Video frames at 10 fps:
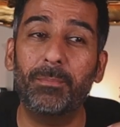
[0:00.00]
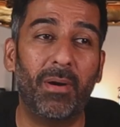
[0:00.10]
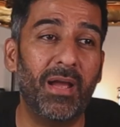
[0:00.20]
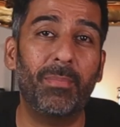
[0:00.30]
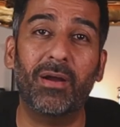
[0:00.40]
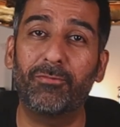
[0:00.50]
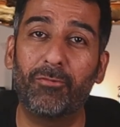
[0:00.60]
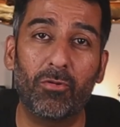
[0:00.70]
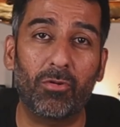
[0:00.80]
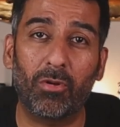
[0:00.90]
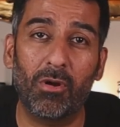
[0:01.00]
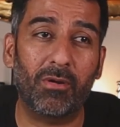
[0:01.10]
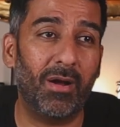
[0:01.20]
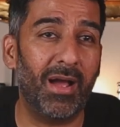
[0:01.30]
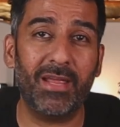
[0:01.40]
and by about 4
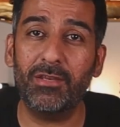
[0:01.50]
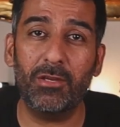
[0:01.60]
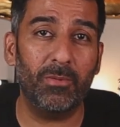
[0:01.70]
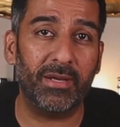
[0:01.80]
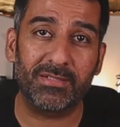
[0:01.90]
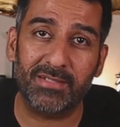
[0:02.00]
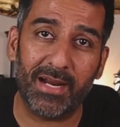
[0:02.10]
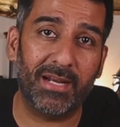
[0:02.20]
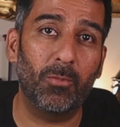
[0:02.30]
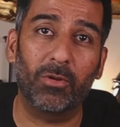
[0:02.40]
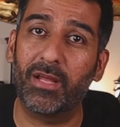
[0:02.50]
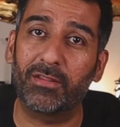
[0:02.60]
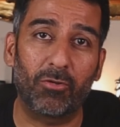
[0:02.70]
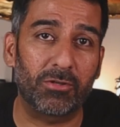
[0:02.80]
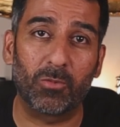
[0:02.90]
o'clock I knew exactly what
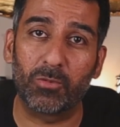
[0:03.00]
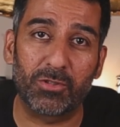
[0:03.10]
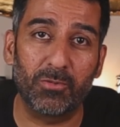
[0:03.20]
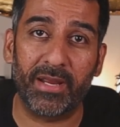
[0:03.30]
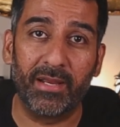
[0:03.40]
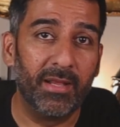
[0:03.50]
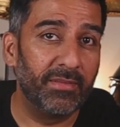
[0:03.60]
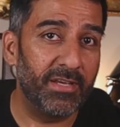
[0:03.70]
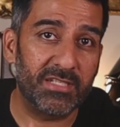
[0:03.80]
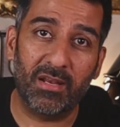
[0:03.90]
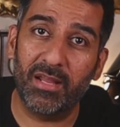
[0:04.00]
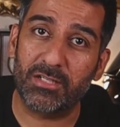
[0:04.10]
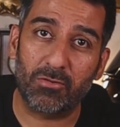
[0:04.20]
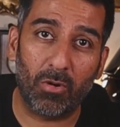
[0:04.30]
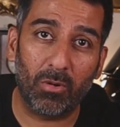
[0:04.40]
that throttle was doing. There's
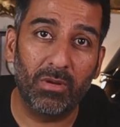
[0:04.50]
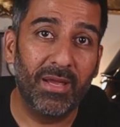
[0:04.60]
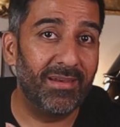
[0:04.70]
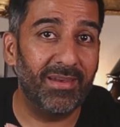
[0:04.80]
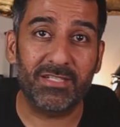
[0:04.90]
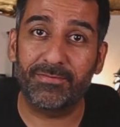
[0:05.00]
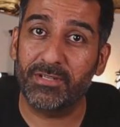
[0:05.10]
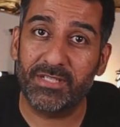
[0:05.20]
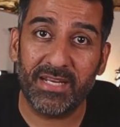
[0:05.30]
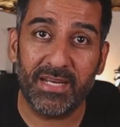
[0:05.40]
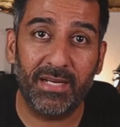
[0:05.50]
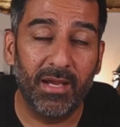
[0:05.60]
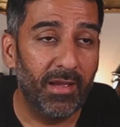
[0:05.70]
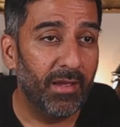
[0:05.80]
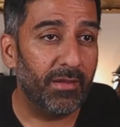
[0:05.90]
less roll, less
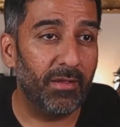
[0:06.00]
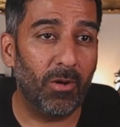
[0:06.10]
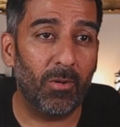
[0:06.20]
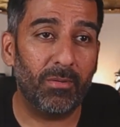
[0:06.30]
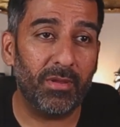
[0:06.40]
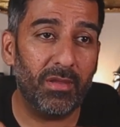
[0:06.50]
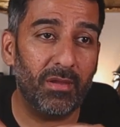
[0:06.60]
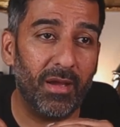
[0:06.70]
fatigue. You know,